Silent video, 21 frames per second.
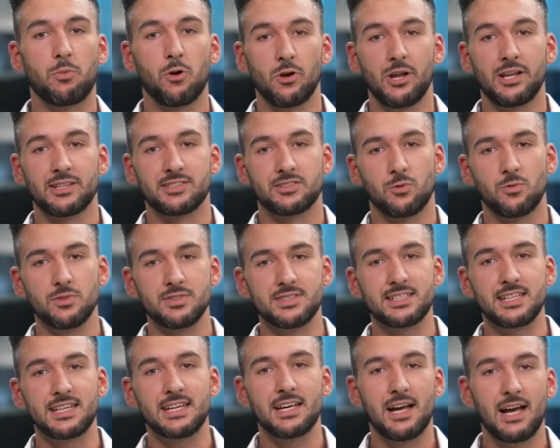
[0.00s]
chemical
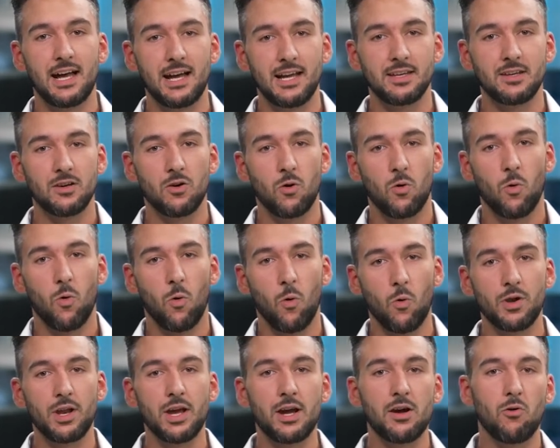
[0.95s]
and radiation
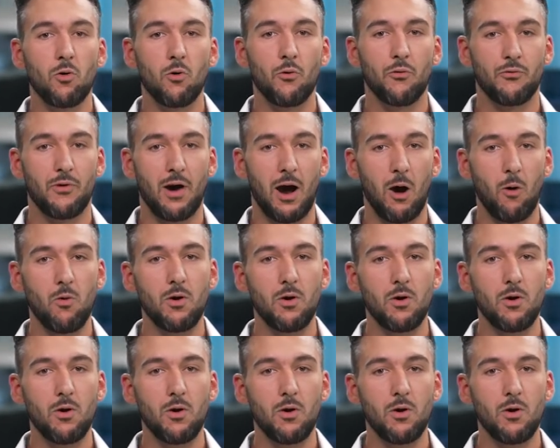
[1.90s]
resistance.